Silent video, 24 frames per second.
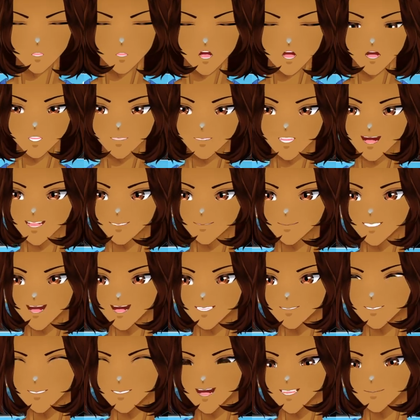also that's
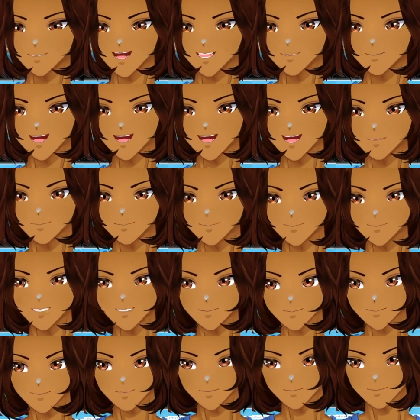the thing. We have time
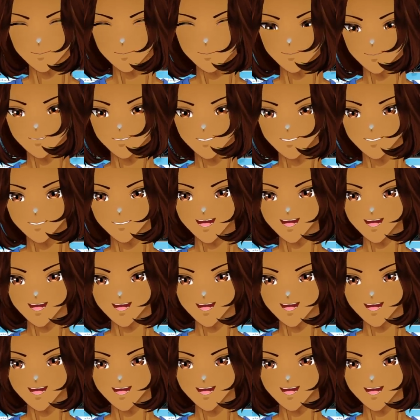zone differences.